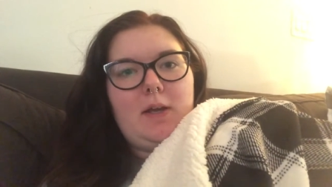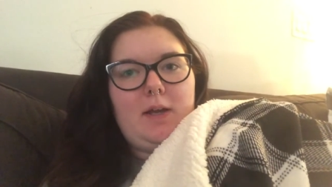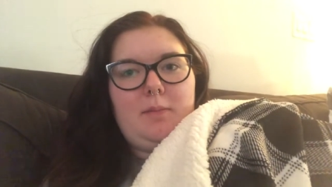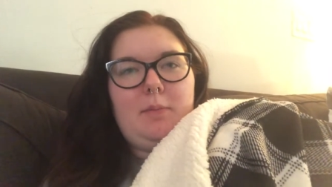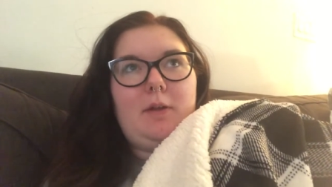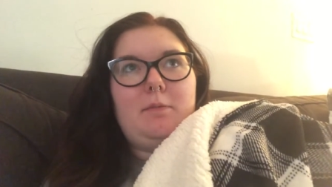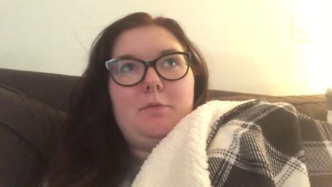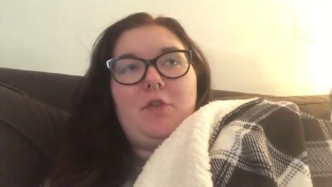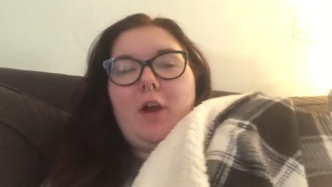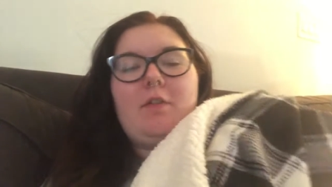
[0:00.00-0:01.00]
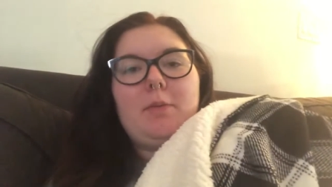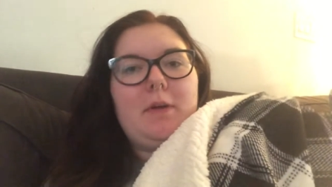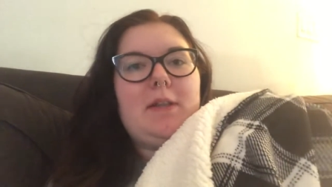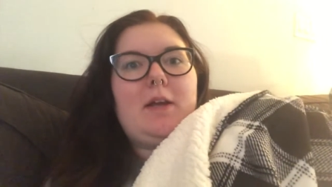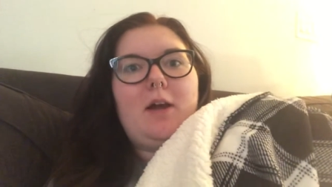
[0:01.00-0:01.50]
But for
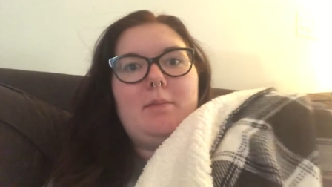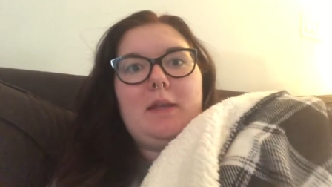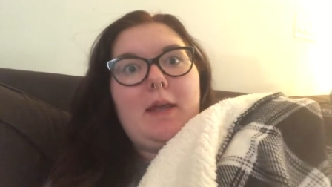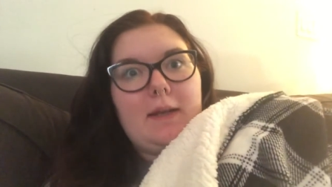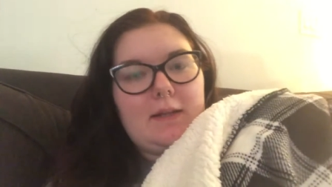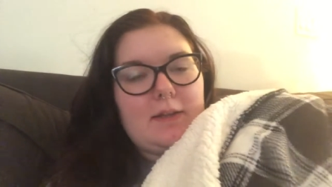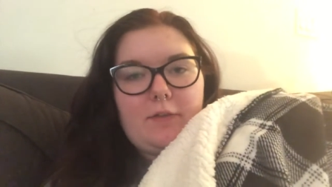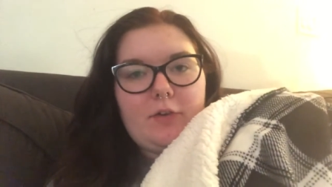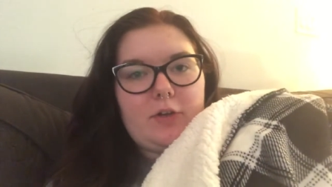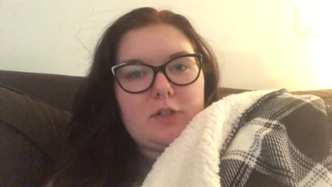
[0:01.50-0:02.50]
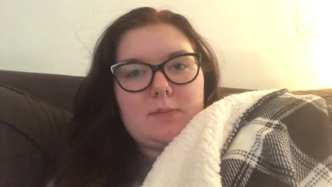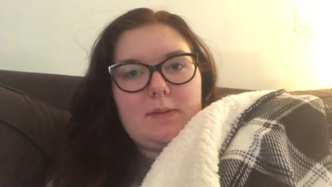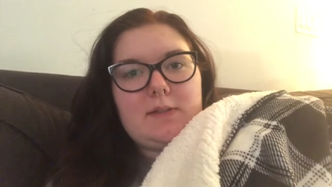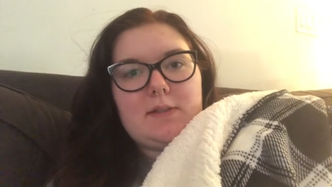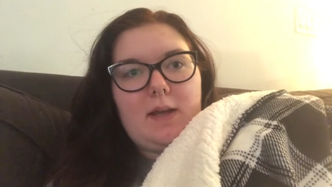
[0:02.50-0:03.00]
everybody that got me anything for
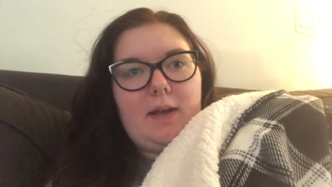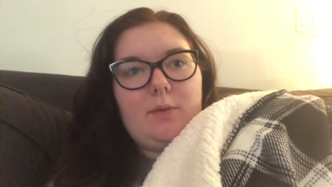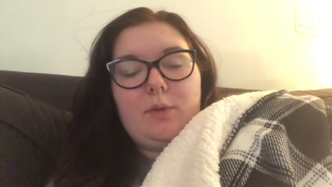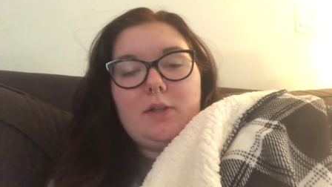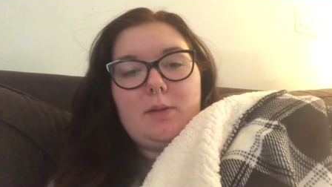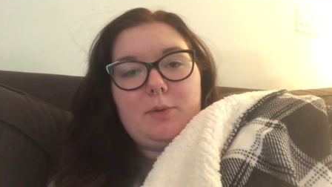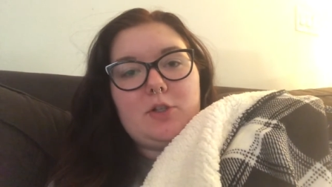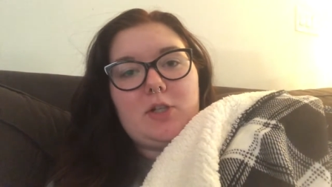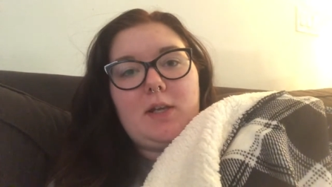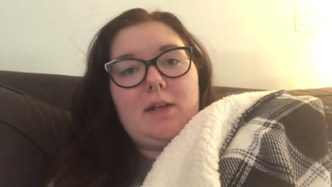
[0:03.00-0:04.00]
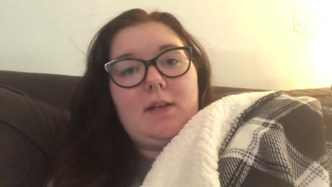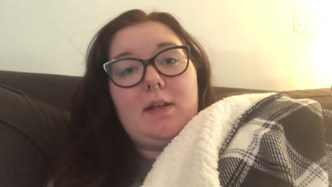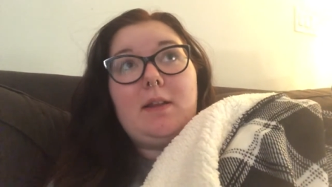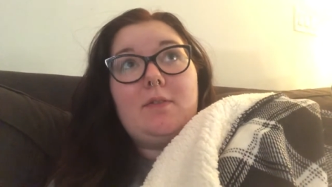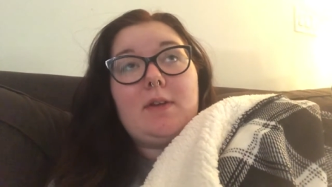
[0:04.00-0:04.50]
Christmas, I really appreciate it and
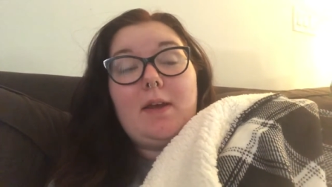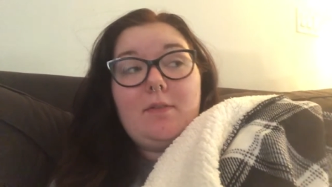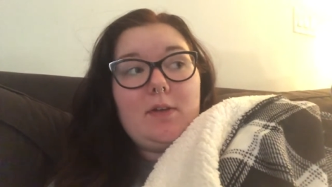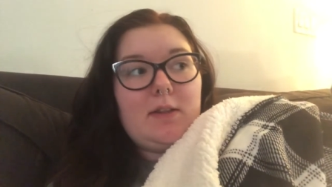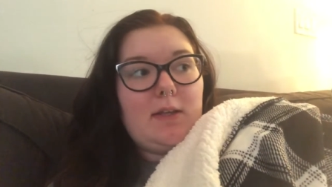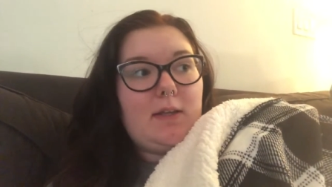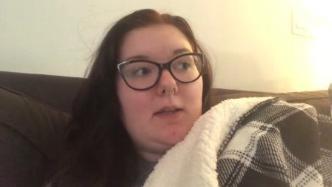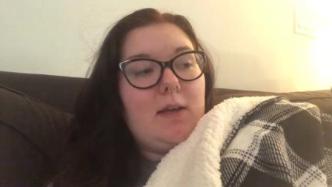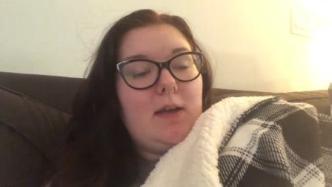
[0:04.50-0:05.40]
I loved everything.